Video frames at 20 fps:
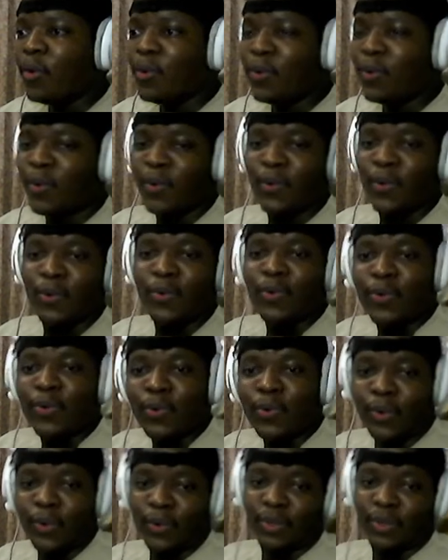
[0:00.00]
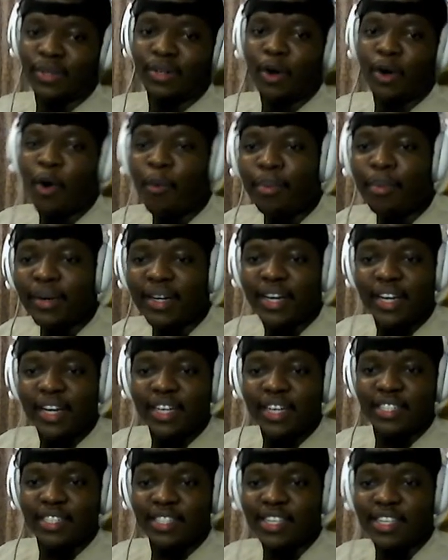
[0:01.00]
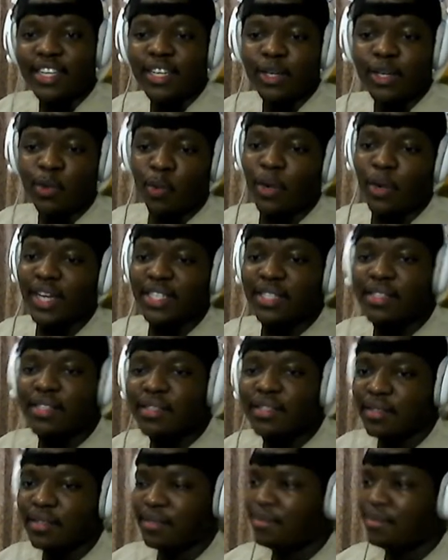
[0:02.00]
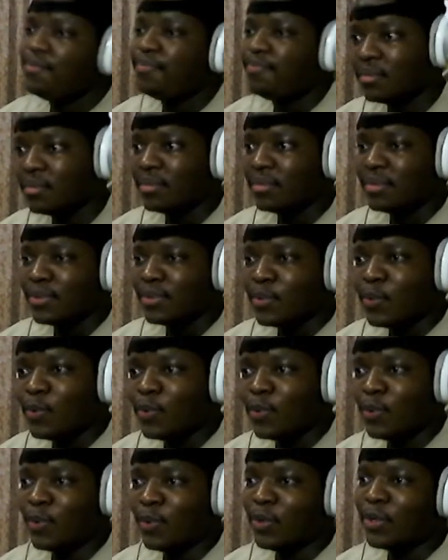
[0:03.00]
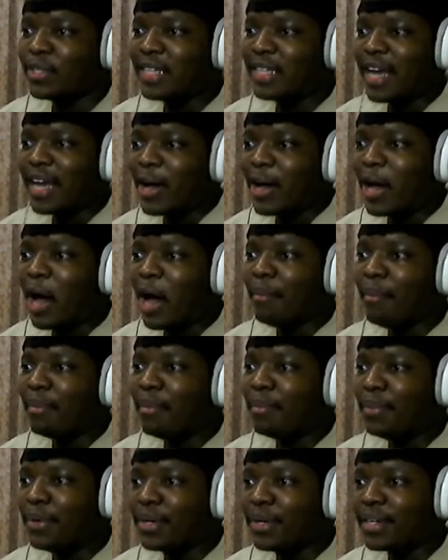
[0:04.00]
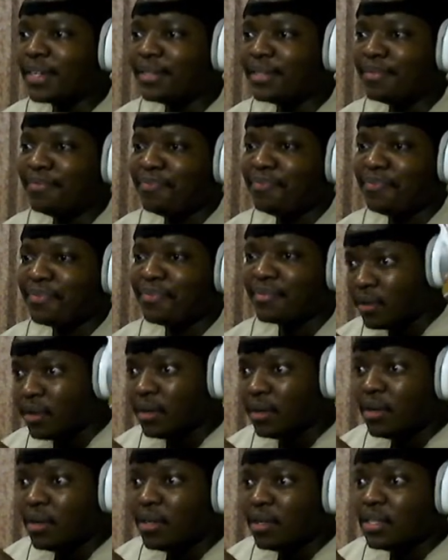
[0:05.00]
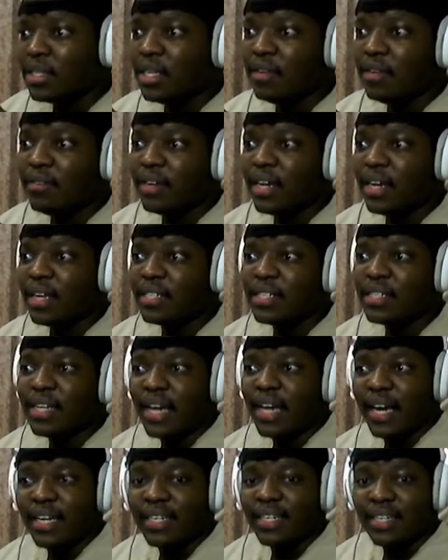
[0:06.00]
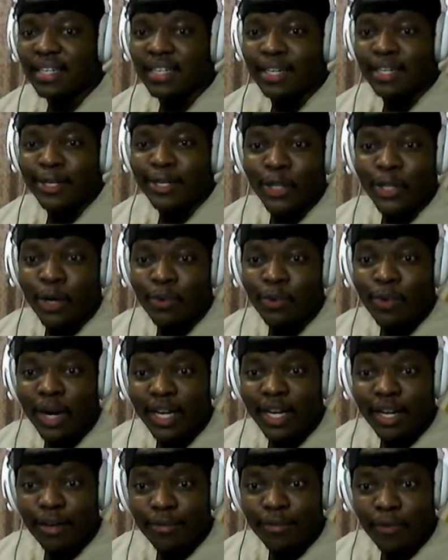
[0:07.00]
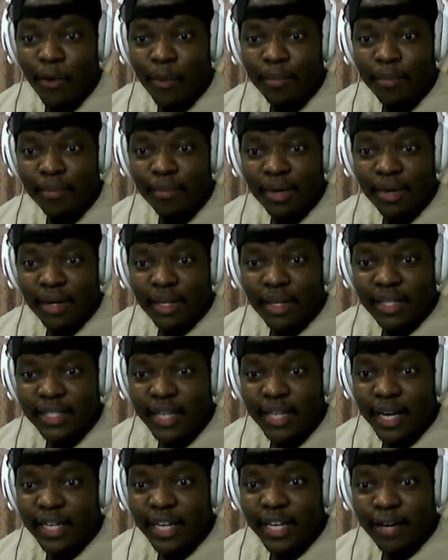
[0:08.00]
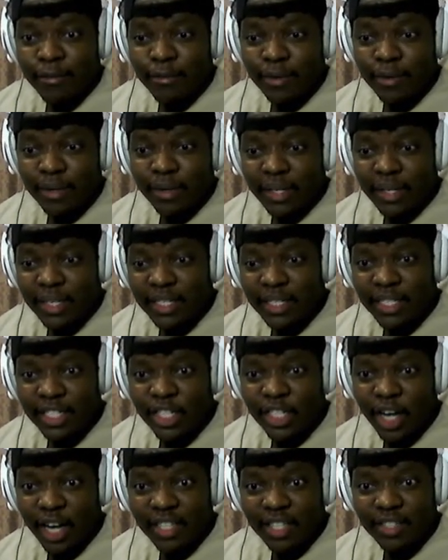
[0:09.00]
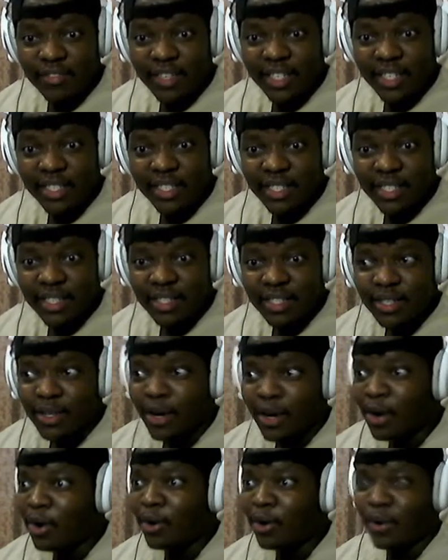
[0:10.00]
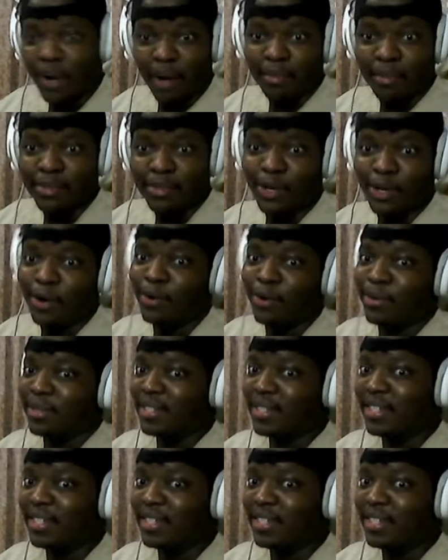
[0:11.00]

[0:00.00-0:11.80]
Ooh. Opening sequence. Ooh, looks like a comic book. Steven S. Knight, the showrunner from Daredevil, is in charge of this? Oh, I'm so.